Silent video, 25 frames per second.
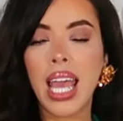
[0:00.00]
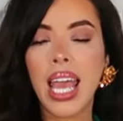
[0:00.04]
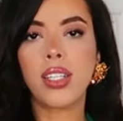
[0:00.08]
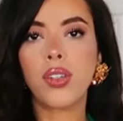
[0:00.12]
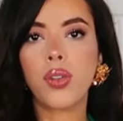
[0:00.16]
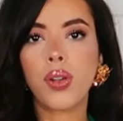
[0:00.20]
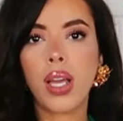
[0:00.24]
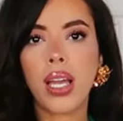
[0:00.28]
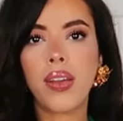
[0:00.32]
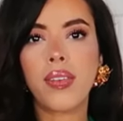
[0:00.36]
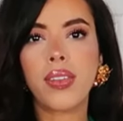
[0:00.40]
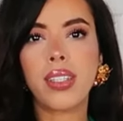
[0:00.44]
they
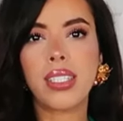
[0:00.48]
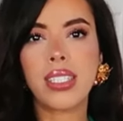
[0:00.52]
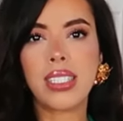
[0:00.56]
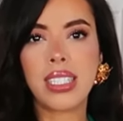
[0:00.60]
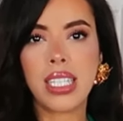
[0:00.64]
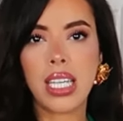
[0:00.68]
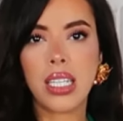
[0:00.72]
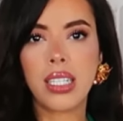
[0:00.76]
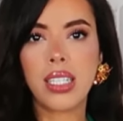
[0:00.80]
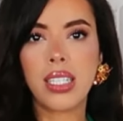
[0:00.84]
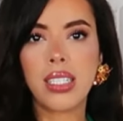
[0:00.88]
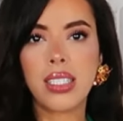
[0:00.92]
don't have this
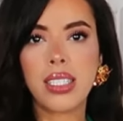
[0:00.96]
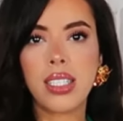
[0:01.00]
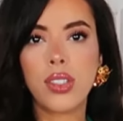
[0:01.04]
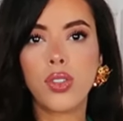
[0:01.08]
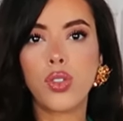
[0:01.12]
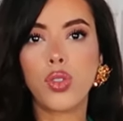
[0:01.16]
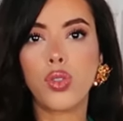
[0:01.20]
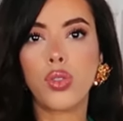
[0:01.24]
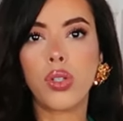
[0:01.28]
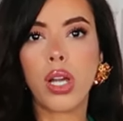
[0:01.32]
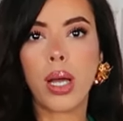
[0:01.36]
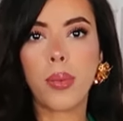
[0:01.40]
tendency
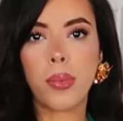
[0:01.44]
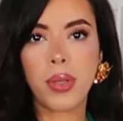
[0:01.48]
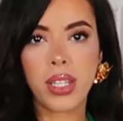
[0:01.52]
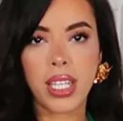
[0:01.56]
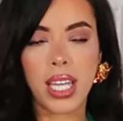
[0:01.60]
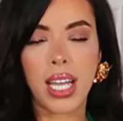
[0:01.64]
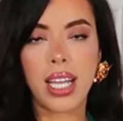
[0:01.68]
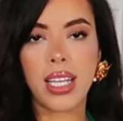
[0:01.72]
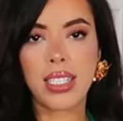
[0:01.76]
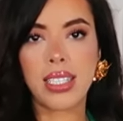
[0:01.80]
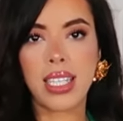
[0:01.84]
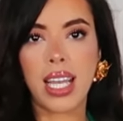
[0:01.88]
to
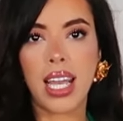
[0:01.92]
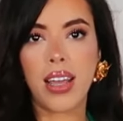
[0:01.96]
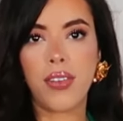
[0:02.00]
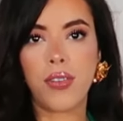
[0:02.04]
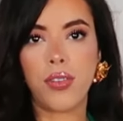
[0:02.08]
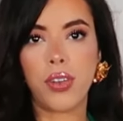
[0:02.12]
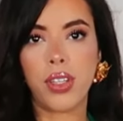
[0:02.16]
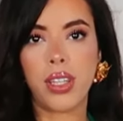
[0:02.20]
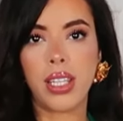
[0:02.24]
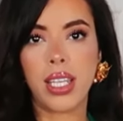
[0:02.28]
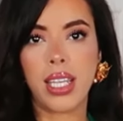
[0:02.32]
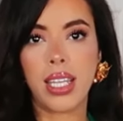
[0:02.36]
dramatize
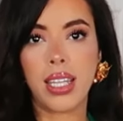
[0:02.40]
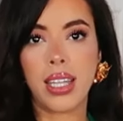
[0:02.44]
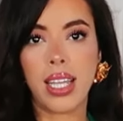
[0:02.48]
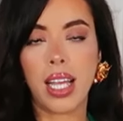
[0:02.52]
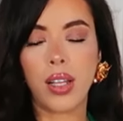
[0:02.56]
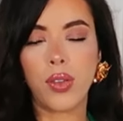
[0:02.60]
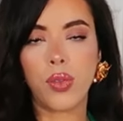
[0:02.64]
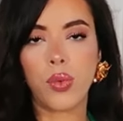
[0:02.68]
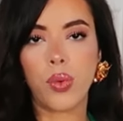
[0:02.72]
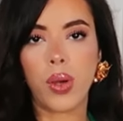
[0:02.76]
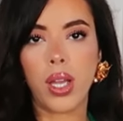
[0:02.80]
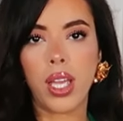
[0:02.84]
everything in
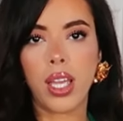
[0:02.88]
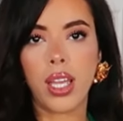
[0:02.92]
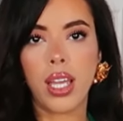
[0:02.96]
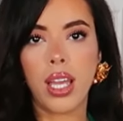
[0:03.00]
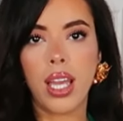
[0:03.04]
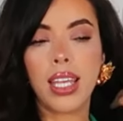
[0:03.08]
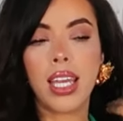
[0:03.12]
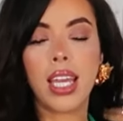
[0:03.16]
that way